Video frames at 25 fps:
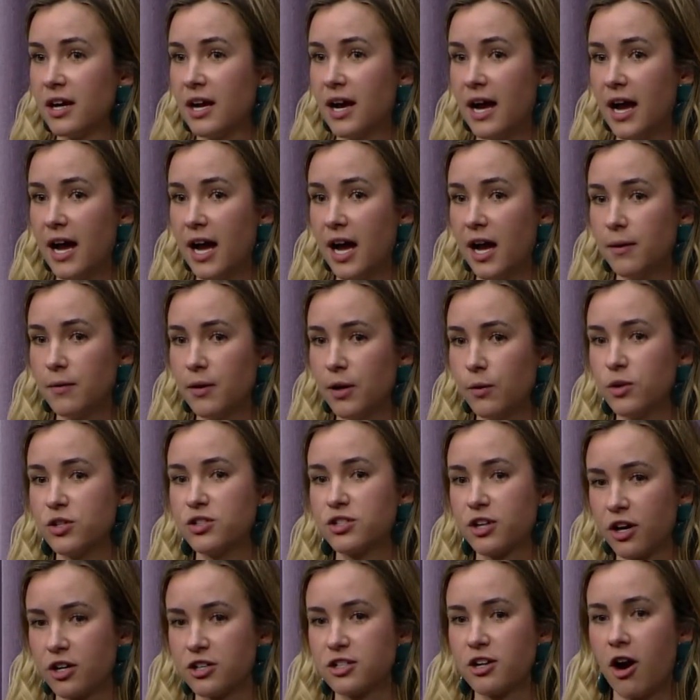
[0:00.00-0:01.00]
Um, and we
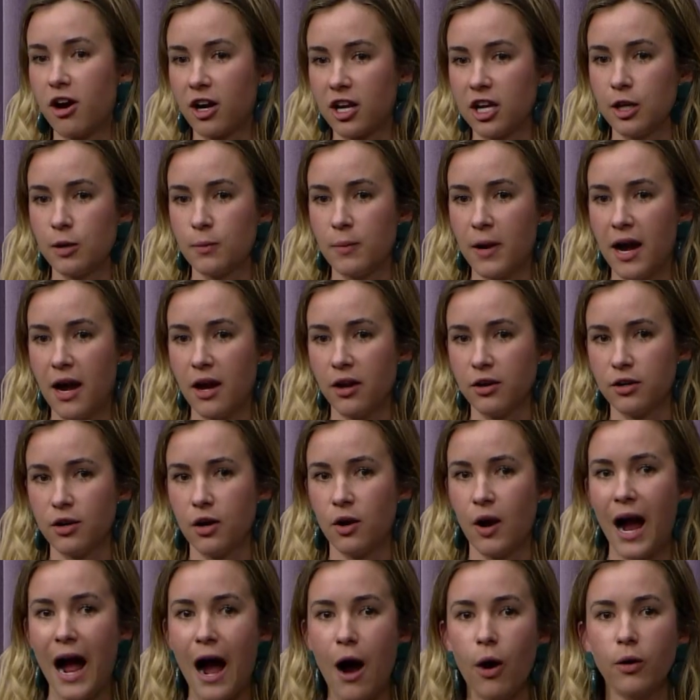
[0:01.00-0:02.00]
started talking about, you
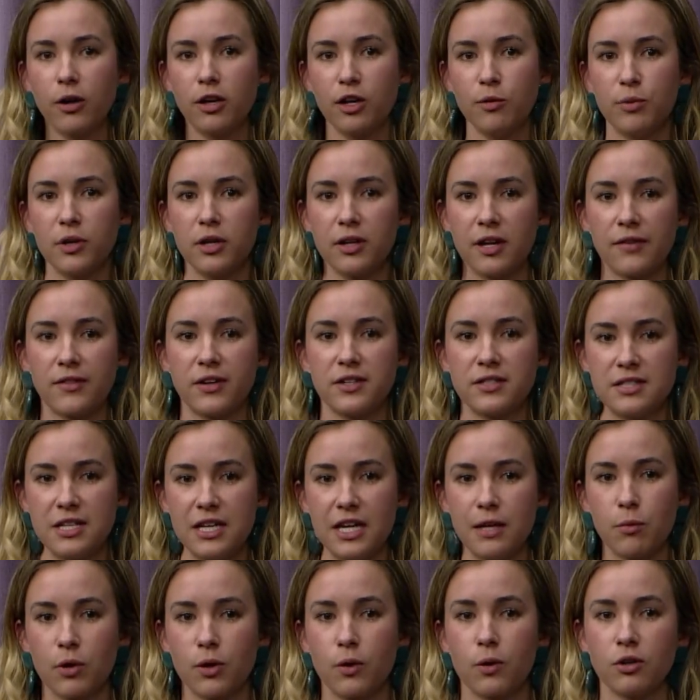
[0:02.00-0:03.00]
know, how we could build out that
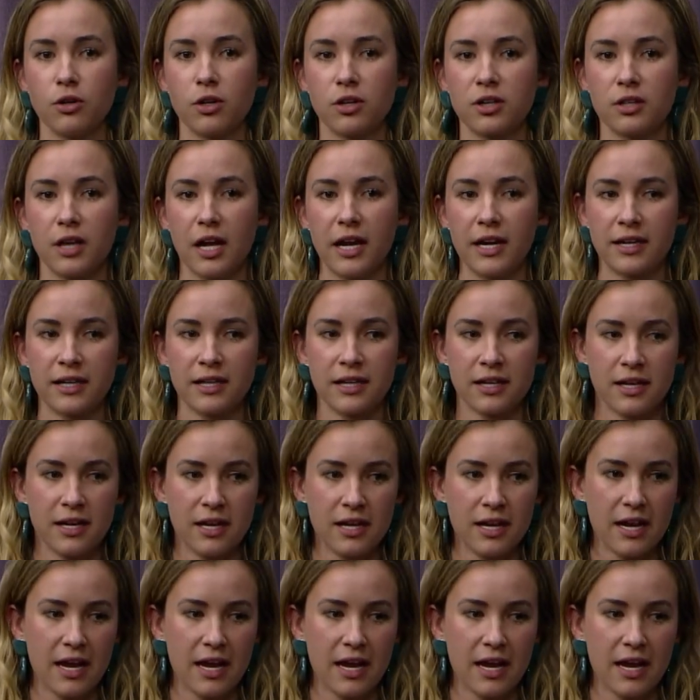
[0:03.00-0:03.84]
team, what it would look like.